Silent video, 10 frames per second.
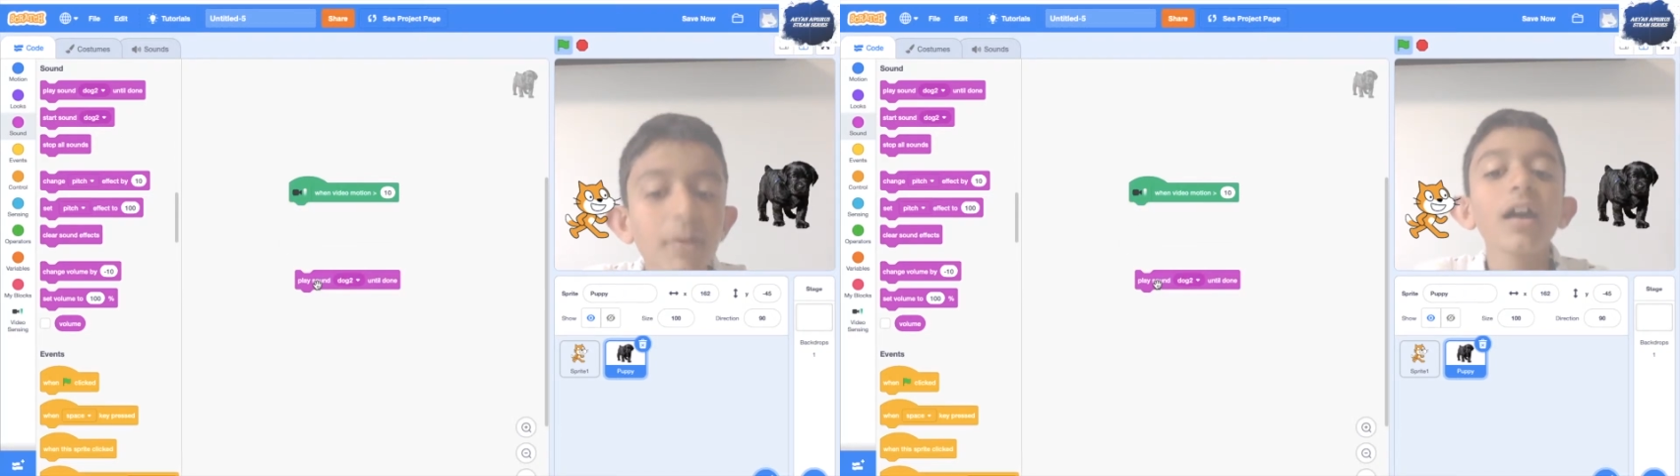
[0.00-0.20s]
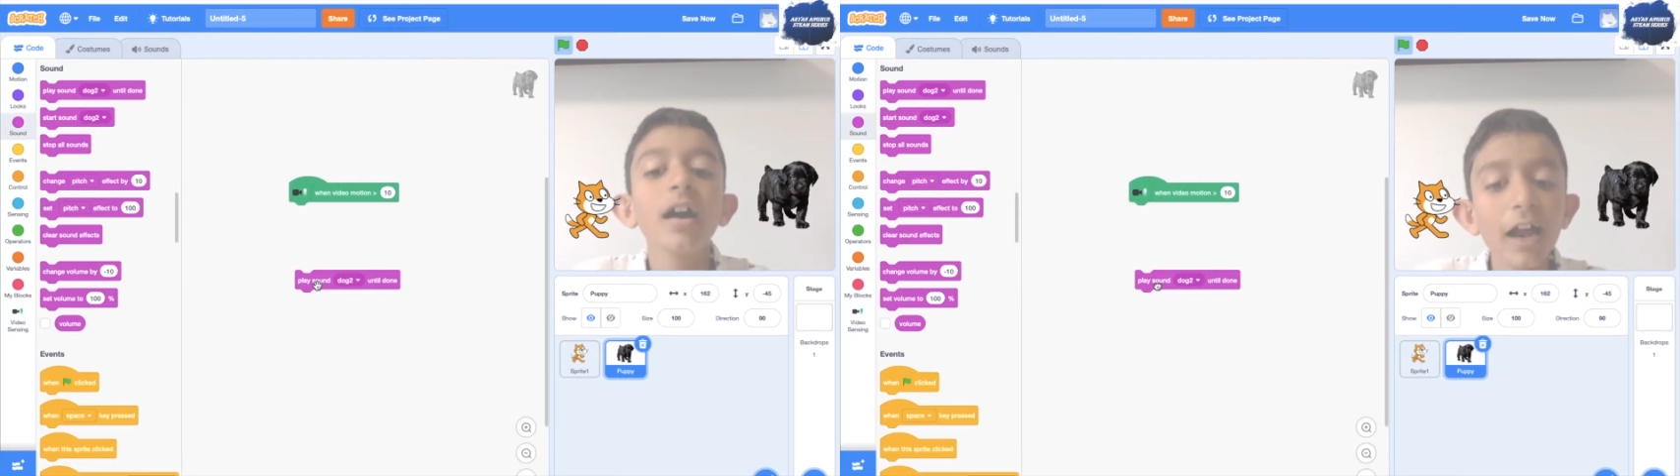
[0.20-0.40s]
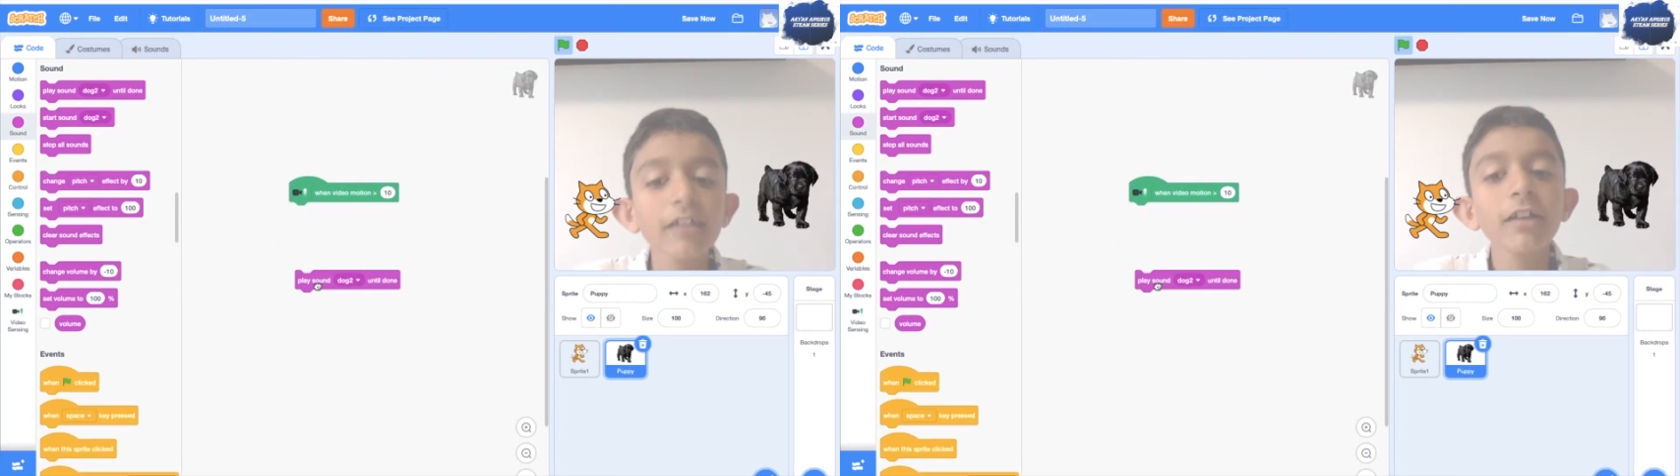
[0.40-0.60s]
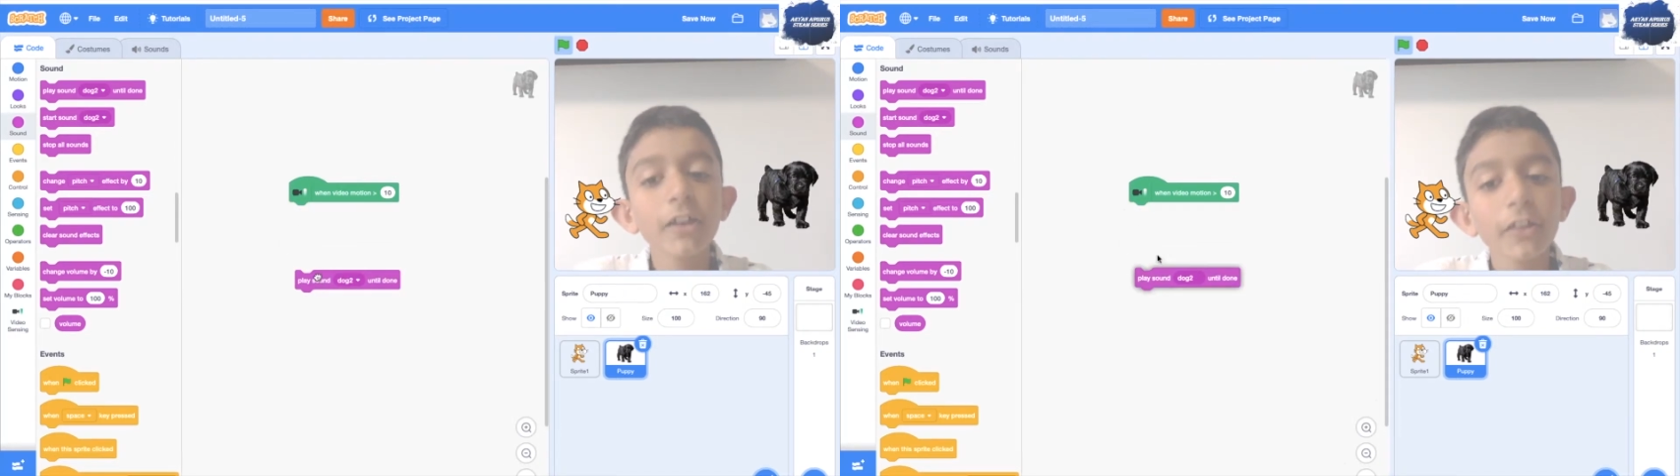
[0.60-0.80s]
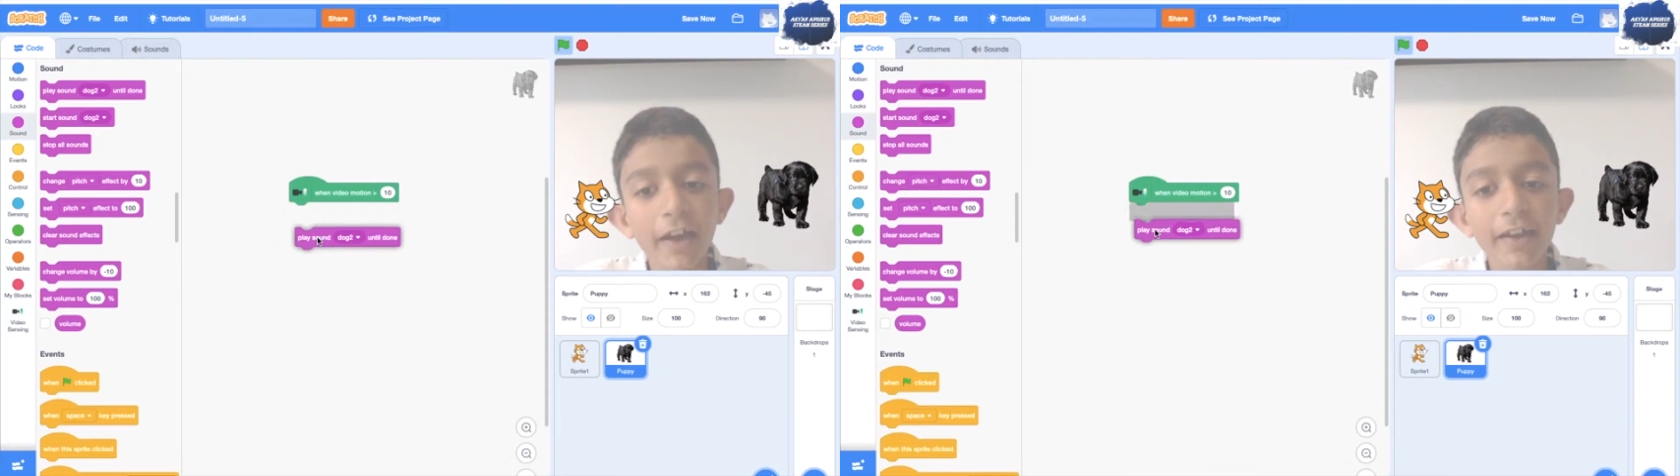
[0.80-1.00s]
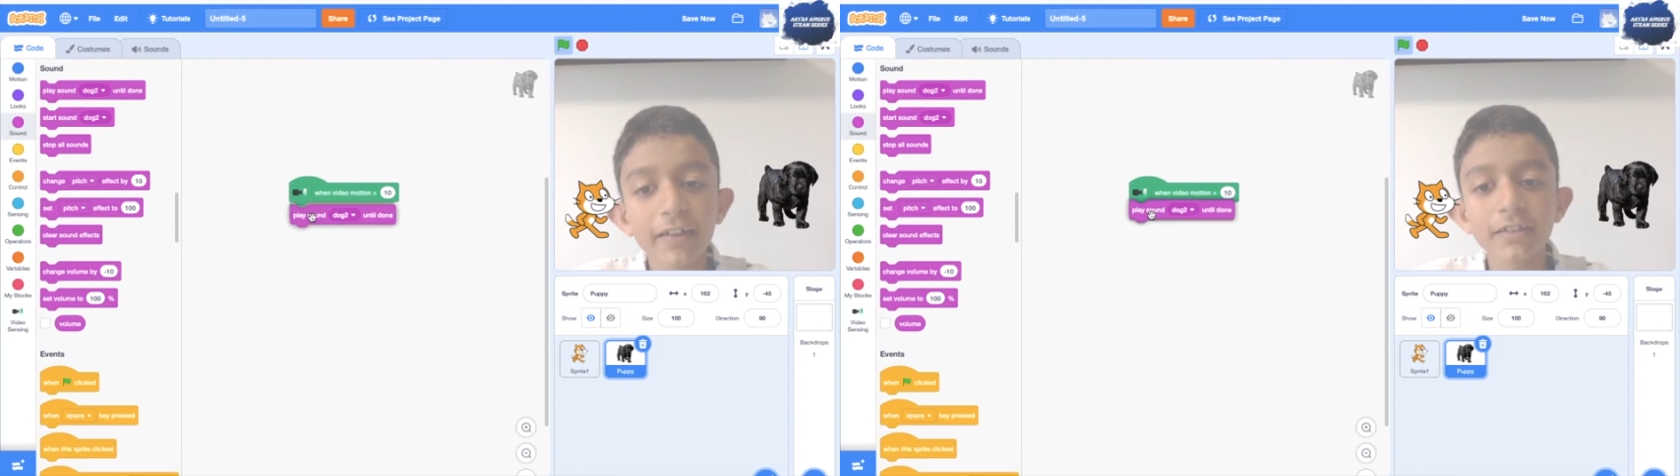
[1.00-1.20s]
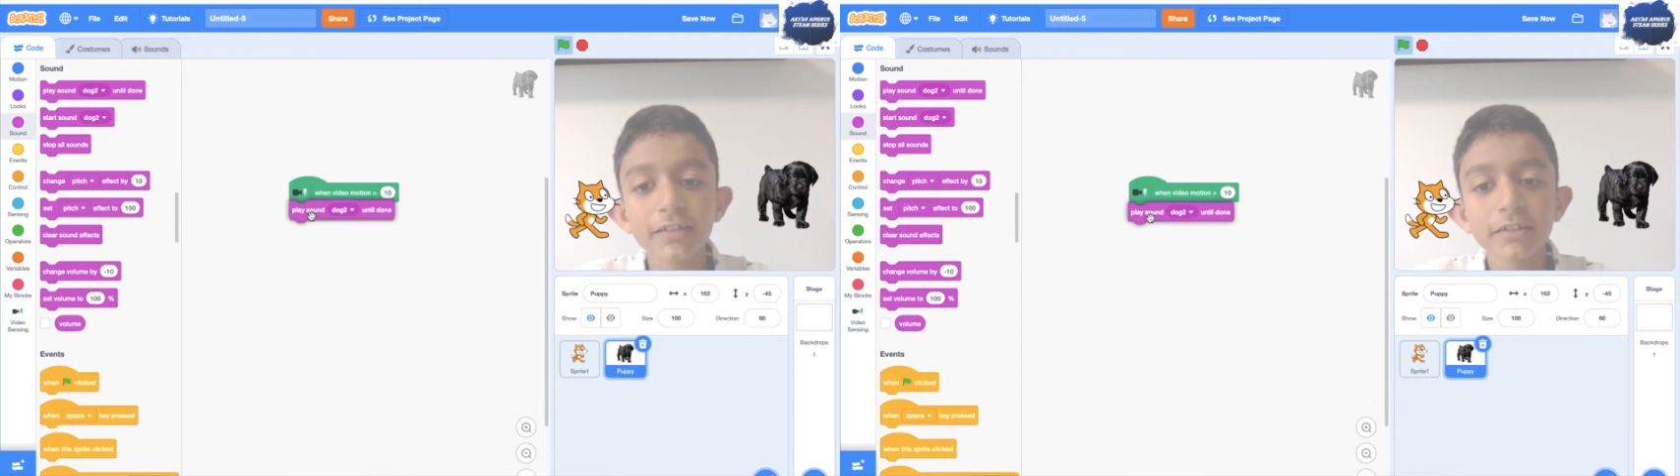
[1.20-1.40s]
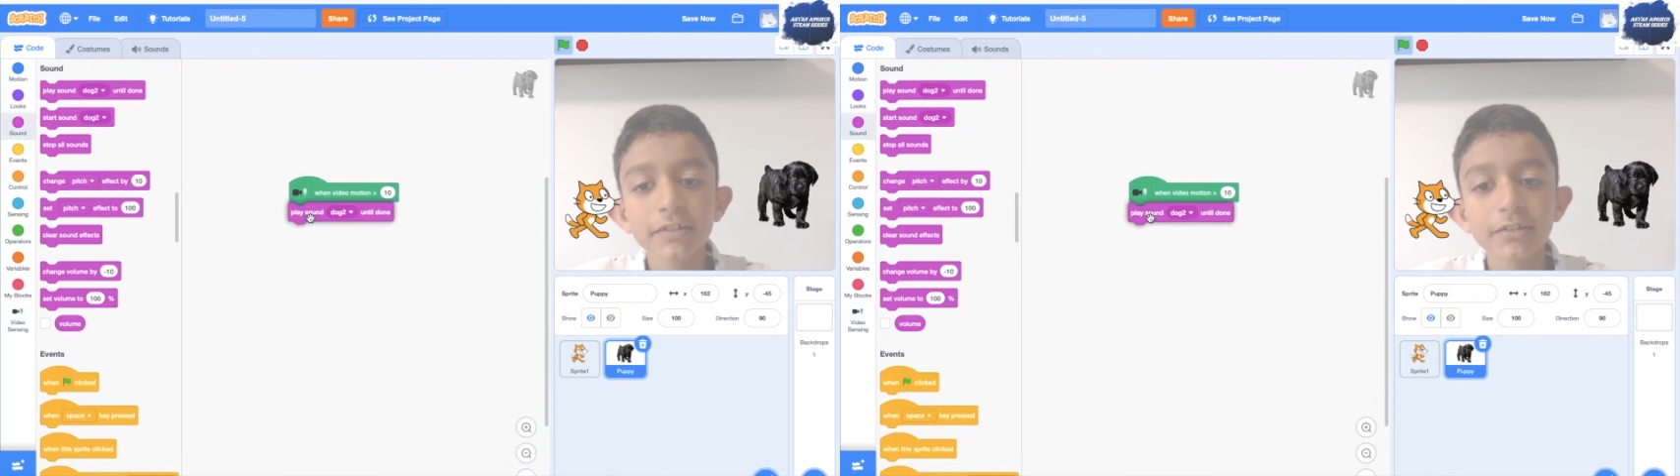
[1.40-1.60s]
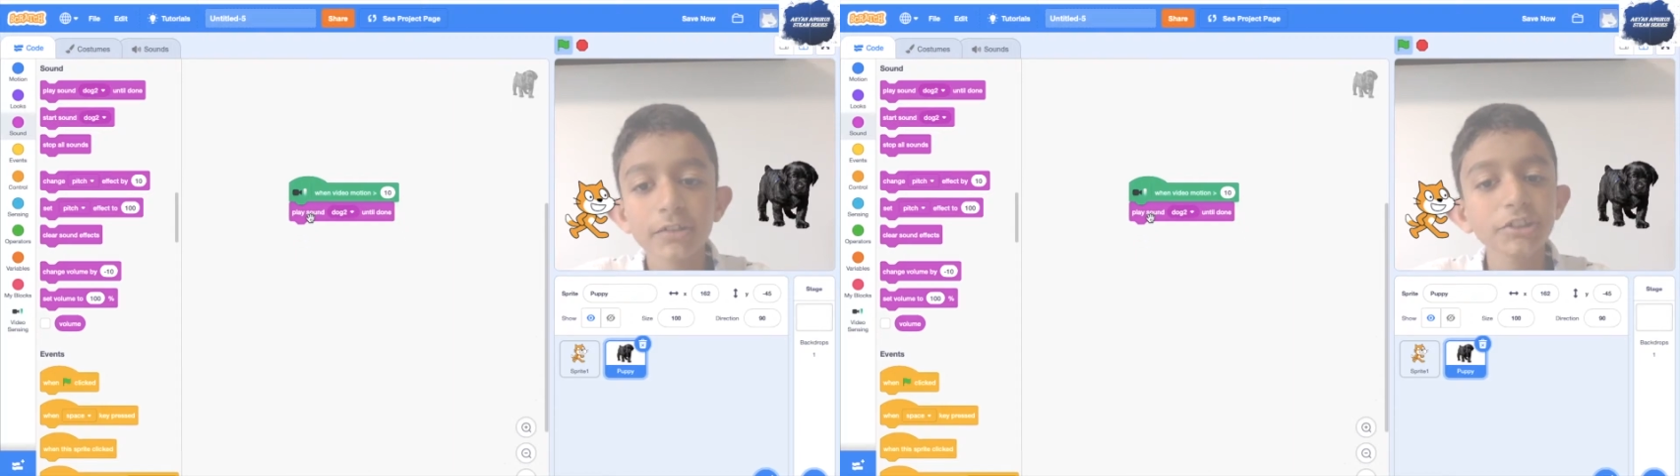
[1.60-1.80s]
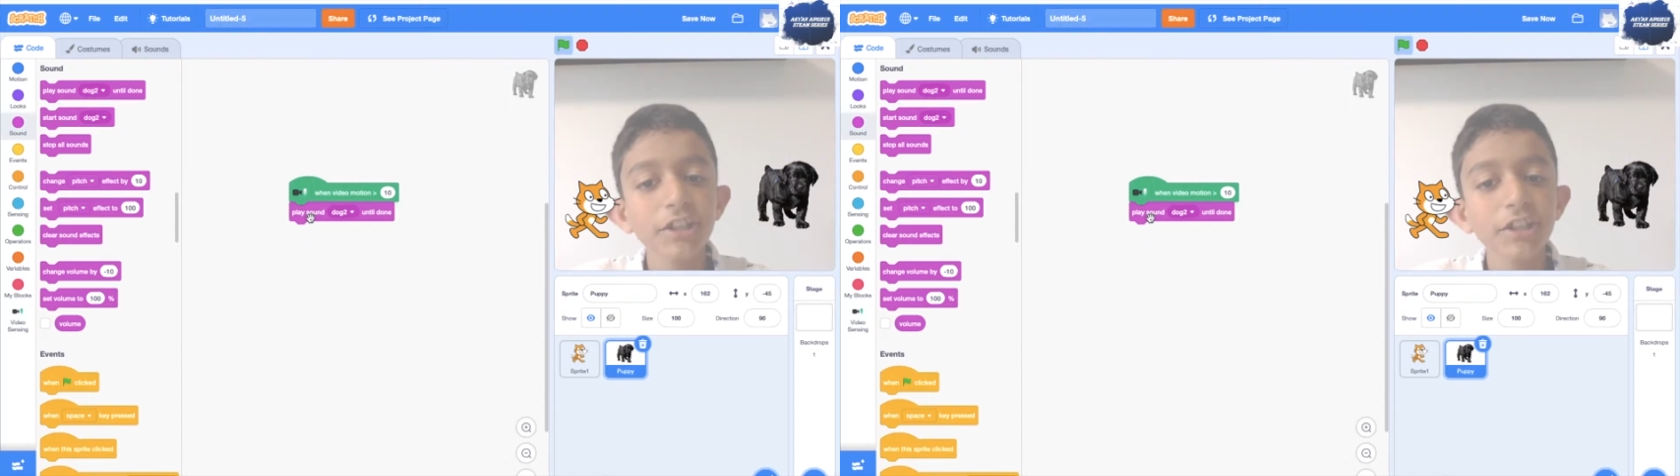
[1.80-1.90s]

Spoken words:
I like that. So let's stick with